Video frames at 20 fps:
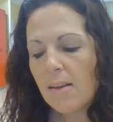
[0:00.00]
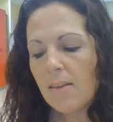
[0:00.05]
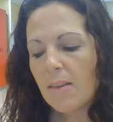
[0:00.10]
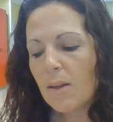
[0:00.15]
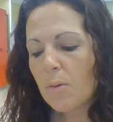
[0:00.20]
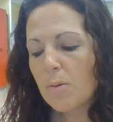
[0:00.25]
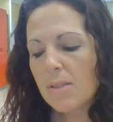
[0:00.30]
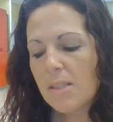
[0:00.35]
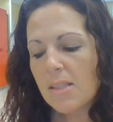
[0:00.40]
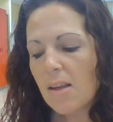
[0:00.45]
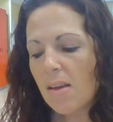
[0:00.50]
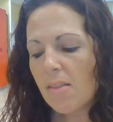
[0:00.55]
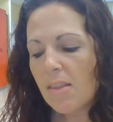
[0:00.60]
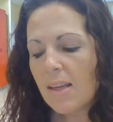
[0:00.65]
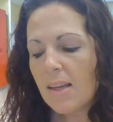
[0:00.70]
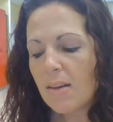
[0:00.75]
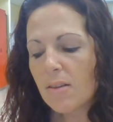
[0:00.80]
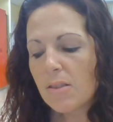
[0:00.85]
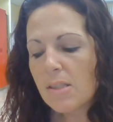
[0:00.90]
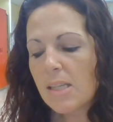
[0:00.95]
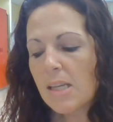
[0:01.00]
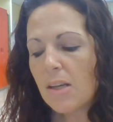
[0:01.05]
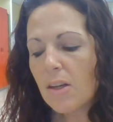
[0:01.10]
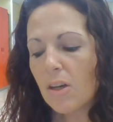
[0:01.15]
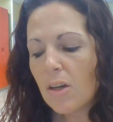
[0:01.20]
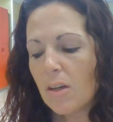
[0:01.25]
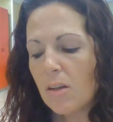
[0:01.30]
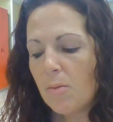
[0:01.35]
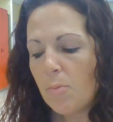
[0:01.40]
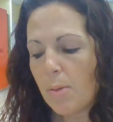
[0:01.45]
there was nothing else he
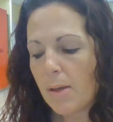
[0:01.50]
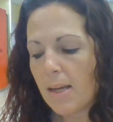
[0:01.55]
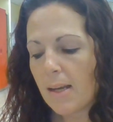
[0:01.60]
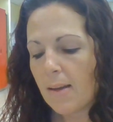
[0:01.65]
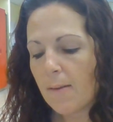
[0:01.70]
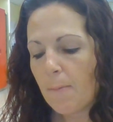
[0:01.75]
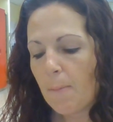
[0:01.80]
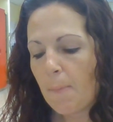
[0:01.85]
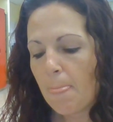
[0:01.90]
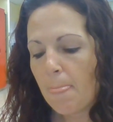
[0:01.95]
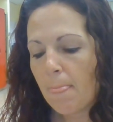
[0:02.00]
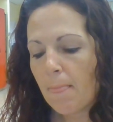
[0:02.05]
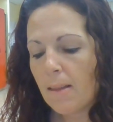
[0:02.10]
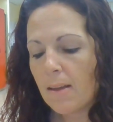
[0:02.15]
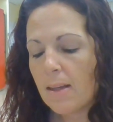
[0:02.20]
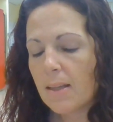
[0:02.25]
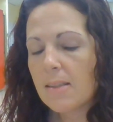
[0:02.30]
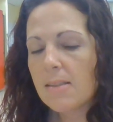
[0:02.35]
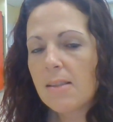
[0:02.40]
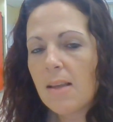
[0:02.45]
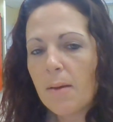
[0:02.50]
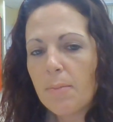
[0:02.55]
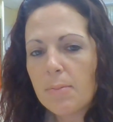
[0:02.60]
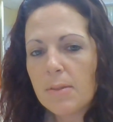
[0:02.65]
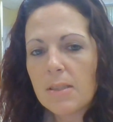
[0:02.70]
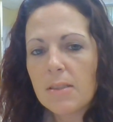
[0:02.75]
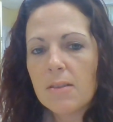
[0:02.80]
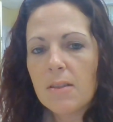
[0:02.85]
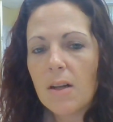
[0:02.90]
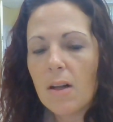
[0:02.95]
could be,
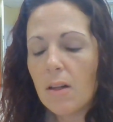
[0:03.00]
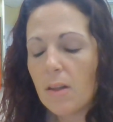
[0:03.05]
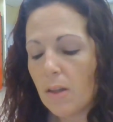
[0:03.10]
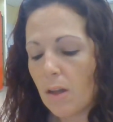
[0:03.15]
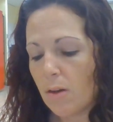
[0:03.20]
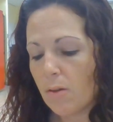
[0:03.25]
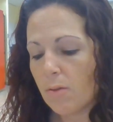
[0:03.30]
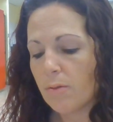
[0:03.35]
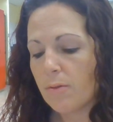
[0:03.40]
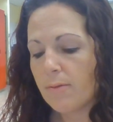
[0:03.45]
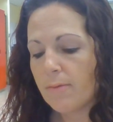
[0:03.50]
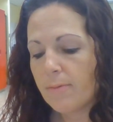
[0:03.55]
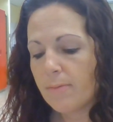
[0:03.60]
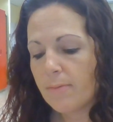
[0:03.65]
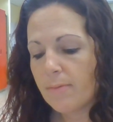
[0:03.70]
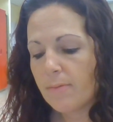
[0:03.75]
except alone.